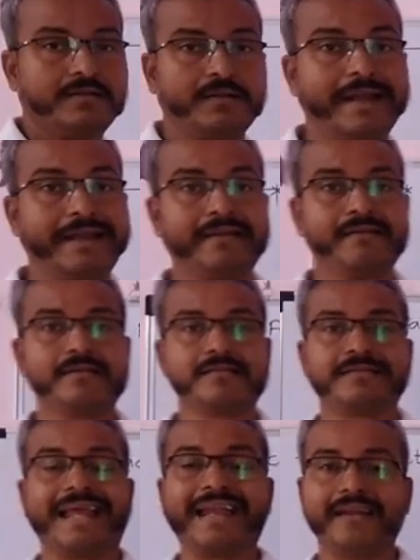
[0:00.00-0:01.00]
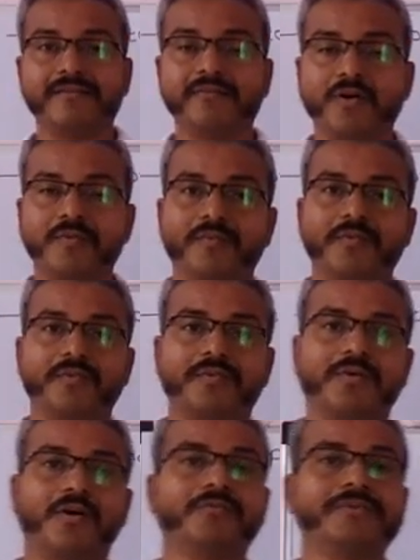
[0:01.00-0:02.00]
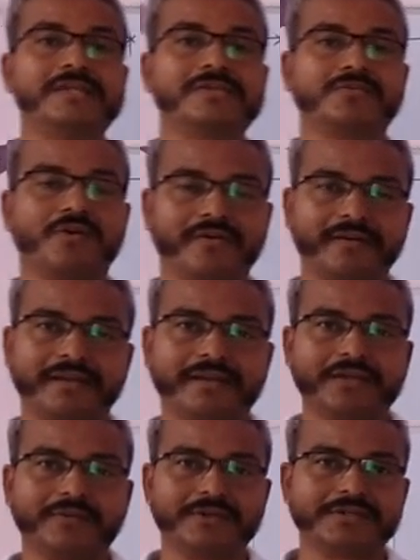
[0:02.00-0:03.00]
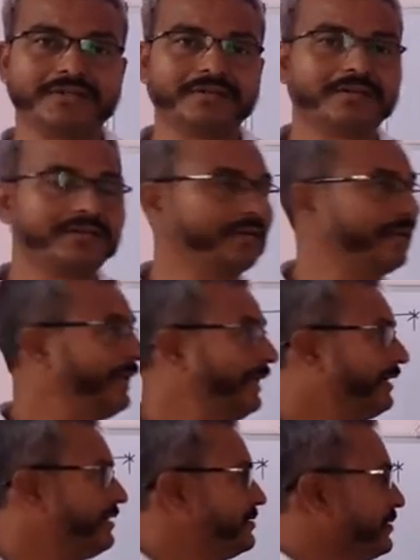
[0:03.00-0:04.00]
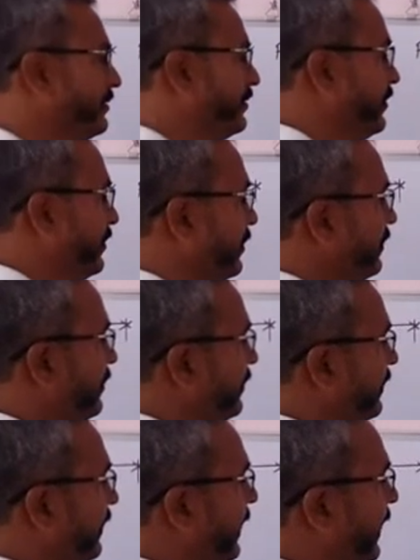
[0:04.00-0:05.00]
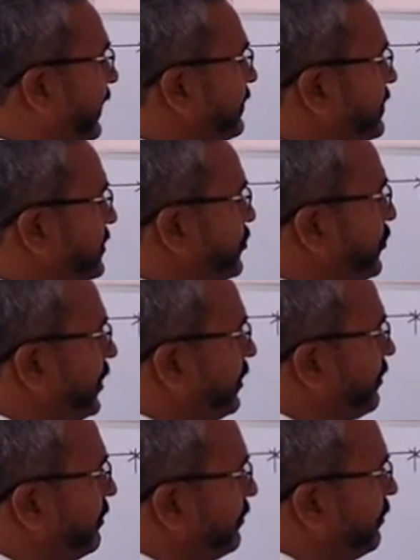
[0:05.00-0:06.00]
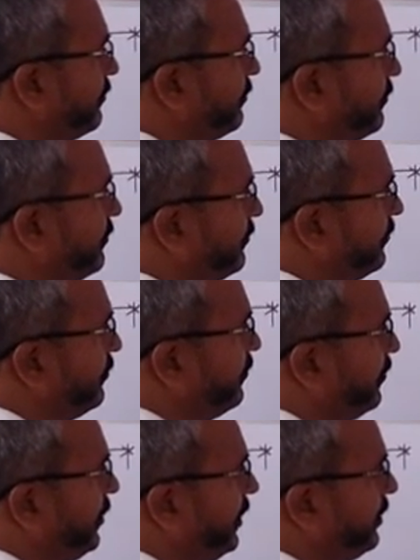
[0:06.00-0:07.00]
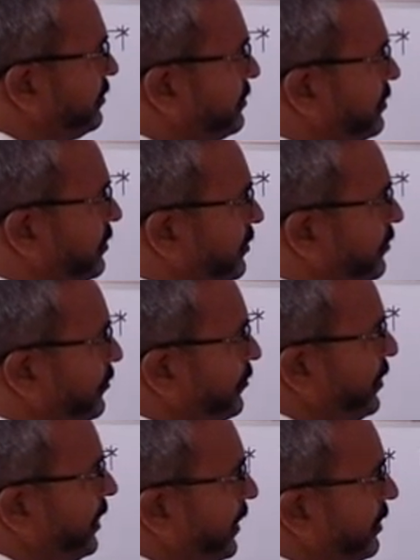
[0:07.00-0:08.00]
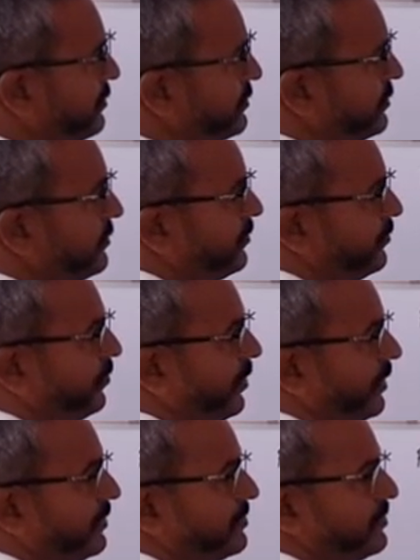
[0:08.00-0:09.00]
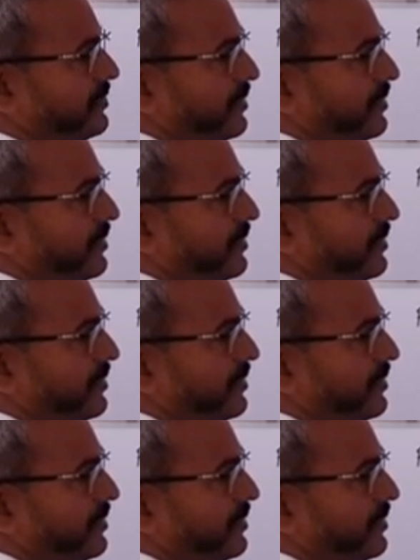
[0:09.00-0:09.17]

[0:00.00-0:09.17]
and standard form of this quadratic equation is ax square plus bx plus